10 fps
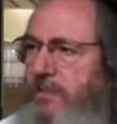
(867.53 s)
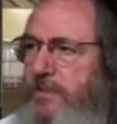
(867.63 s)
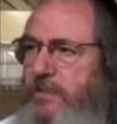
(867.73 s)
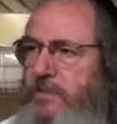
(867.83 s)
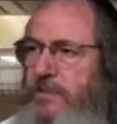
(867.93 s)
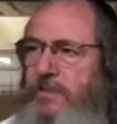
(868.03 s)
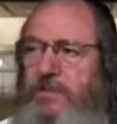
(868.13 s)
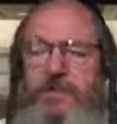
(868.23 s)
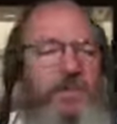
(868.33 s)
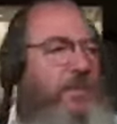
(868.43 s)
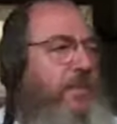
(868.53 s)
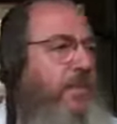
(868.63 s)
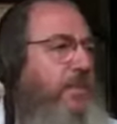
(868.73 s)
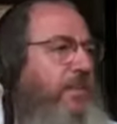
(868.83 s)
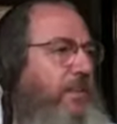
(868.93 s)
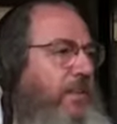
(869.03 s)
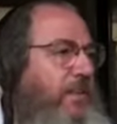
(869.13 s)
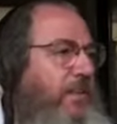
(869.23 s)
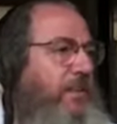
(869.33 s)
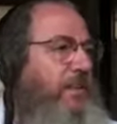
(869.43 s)

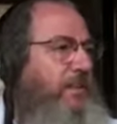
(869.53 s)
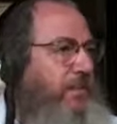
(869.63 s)
(no one is talking)